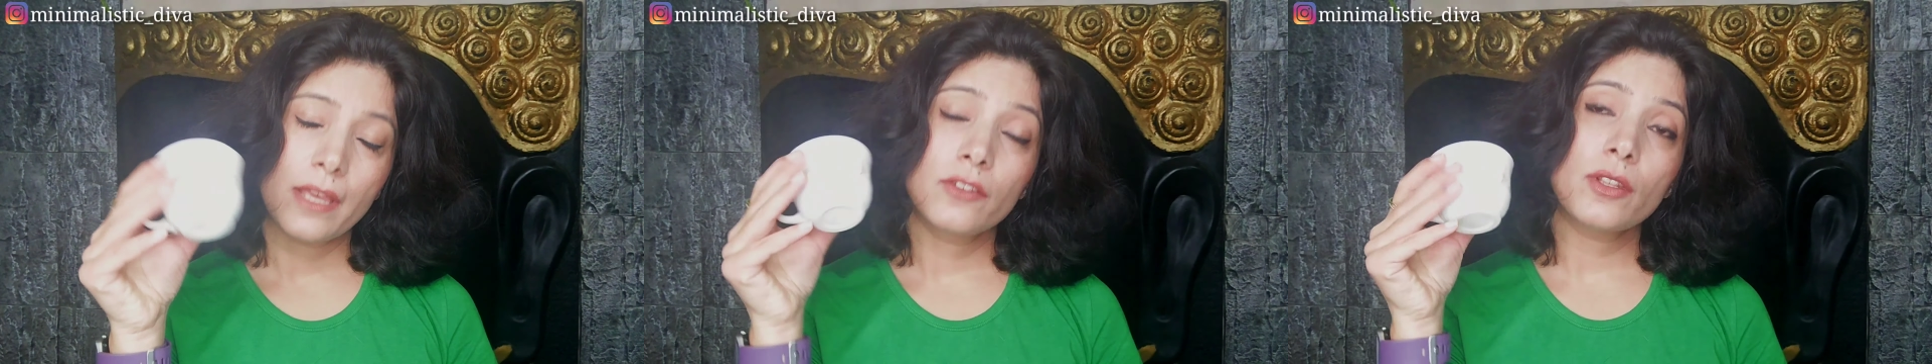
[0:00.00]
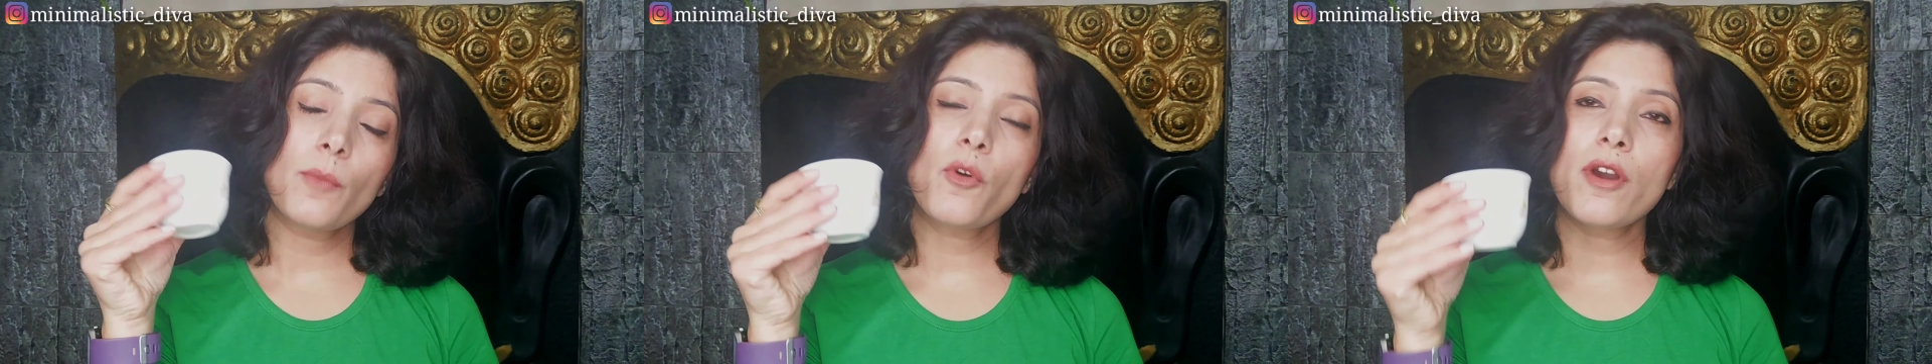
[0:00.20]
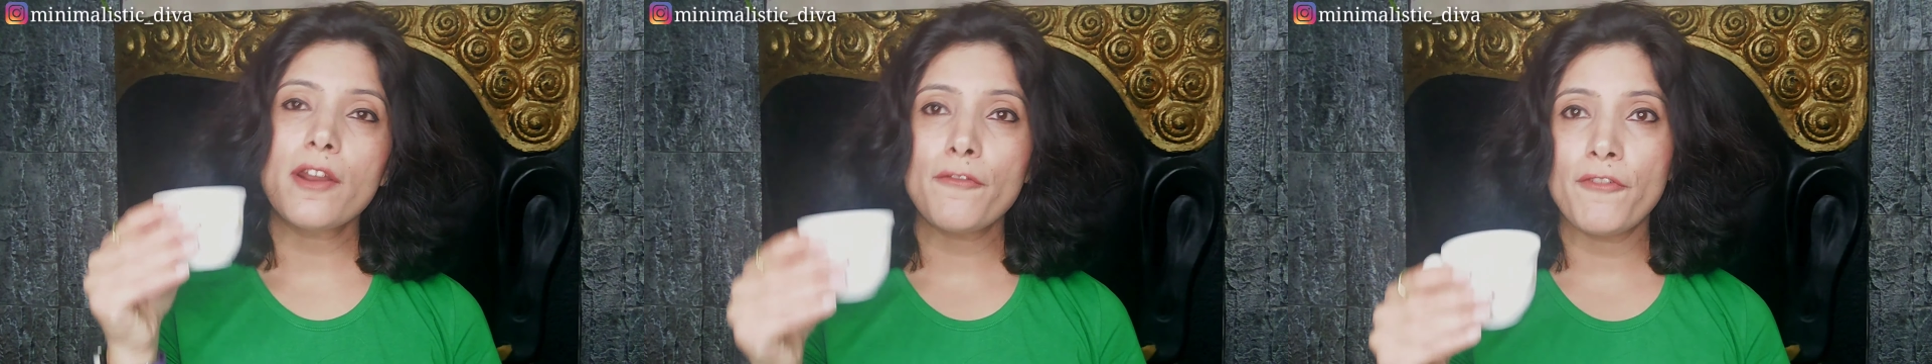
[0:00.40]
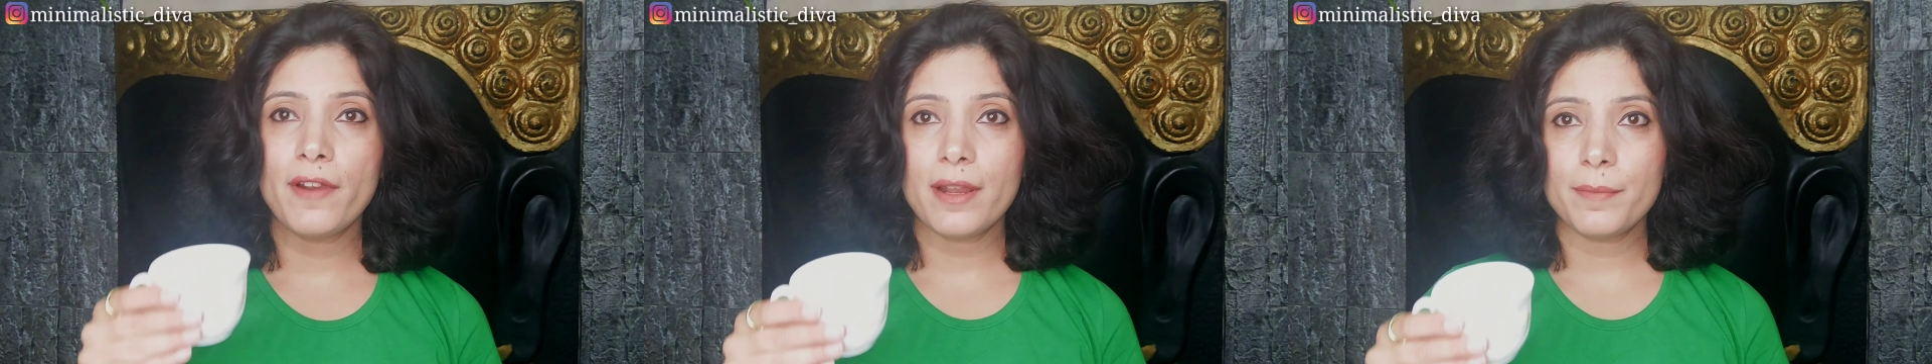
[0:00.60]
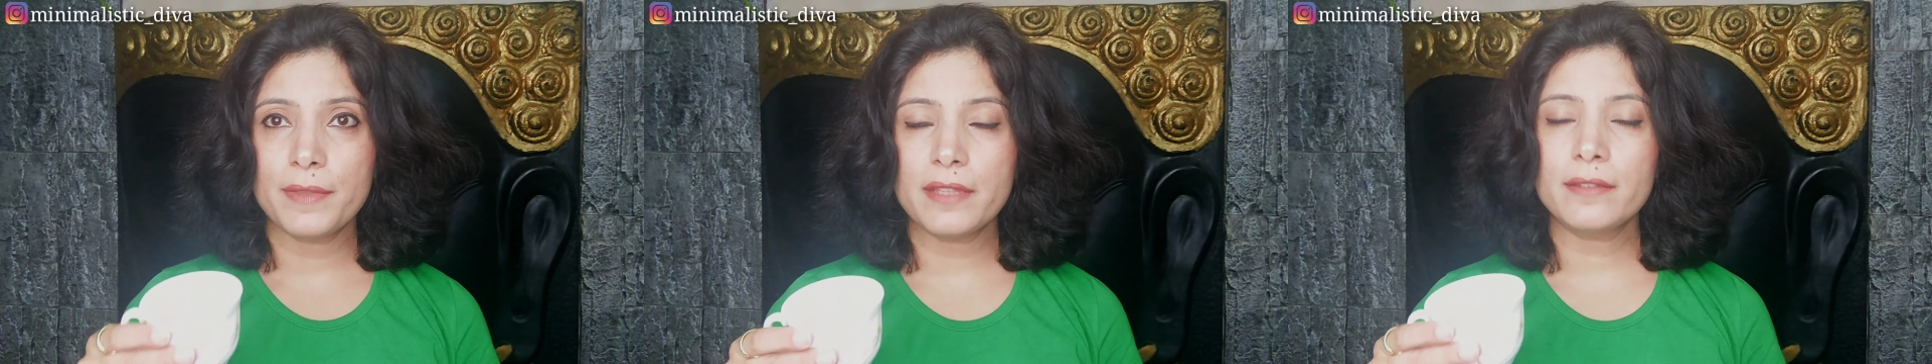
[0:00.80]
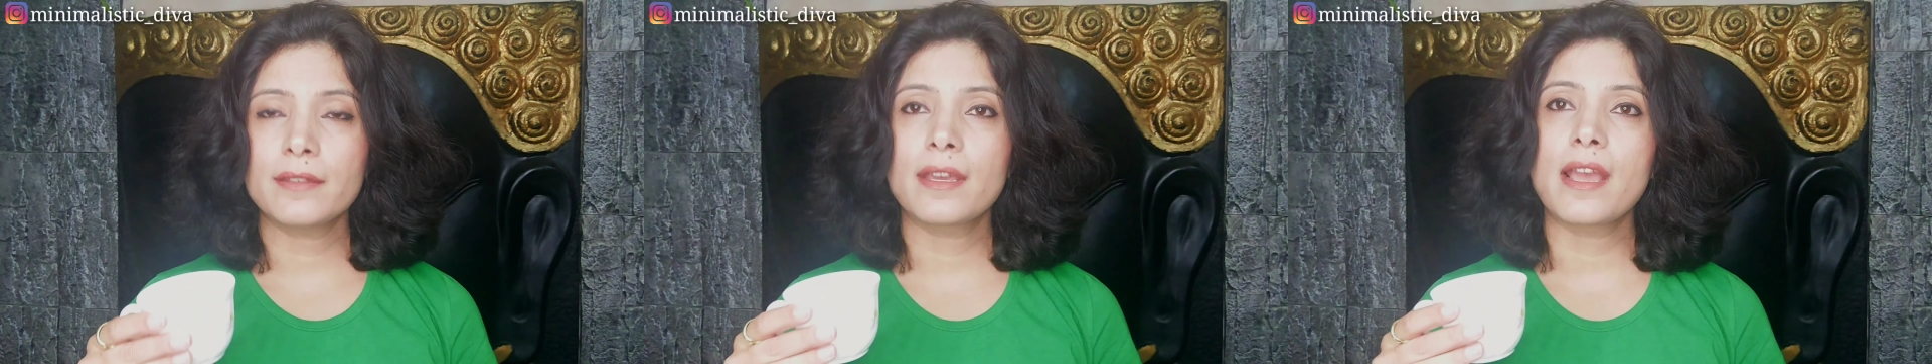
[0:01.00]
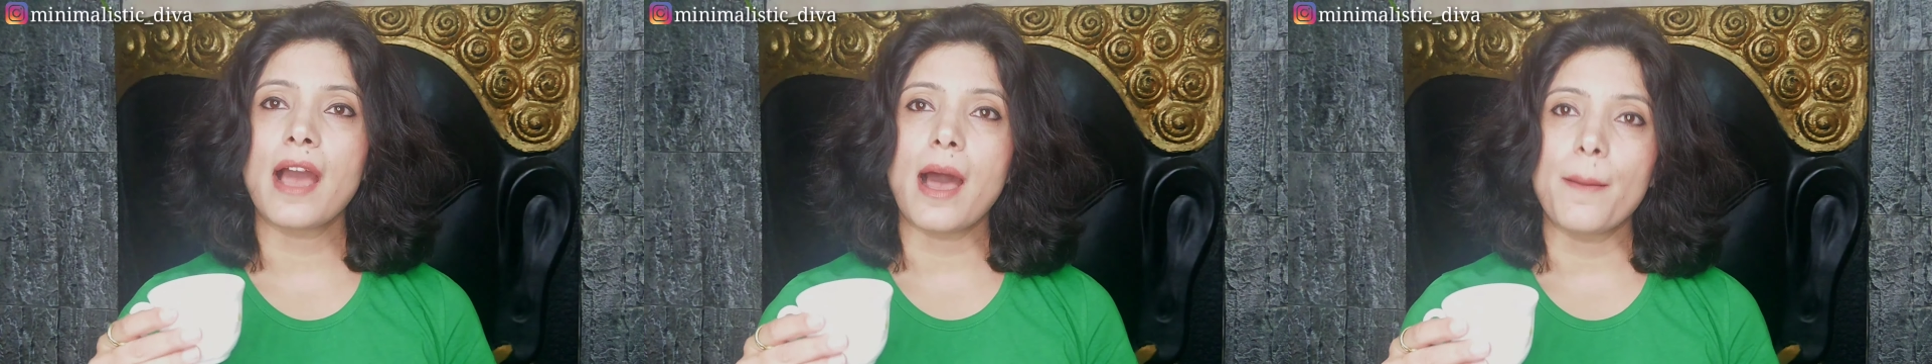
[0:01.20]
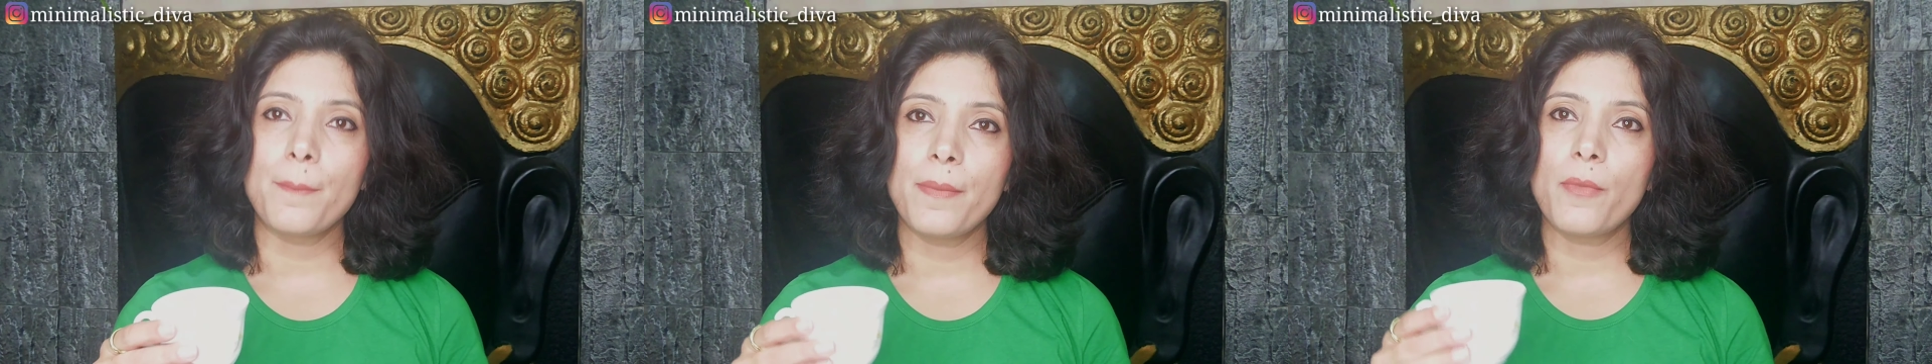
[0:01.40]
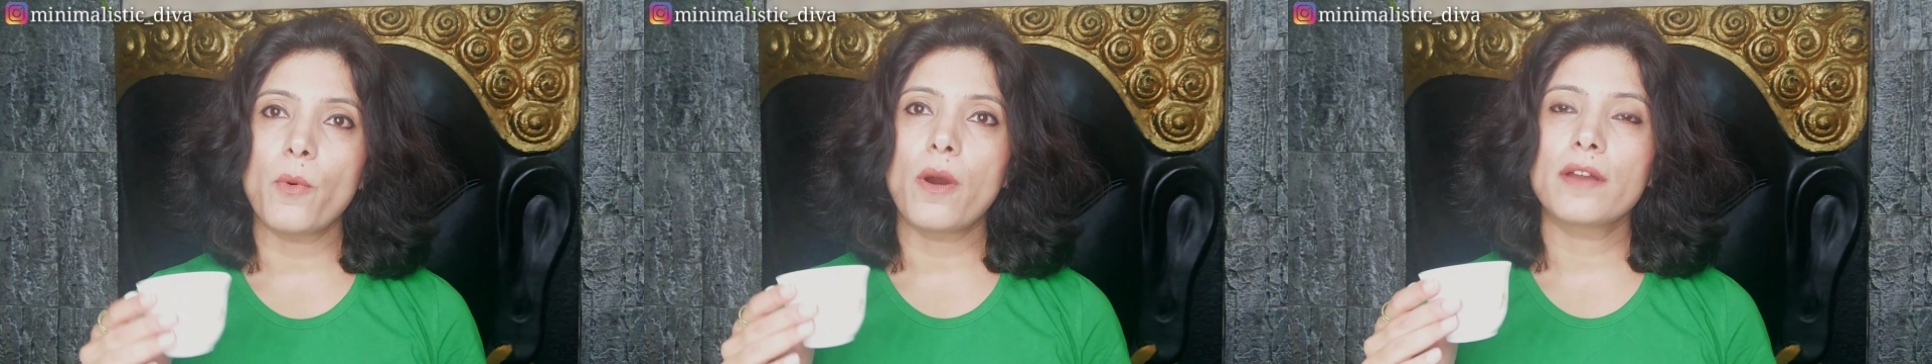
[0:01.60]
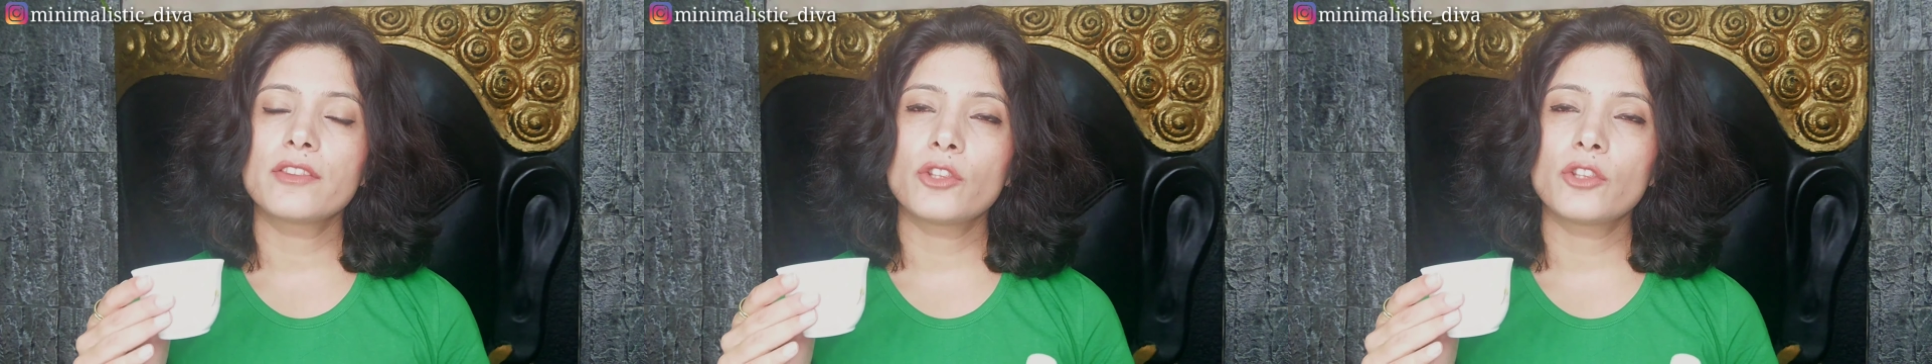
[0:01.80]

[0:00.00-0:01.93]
So I'm going to fill up this cup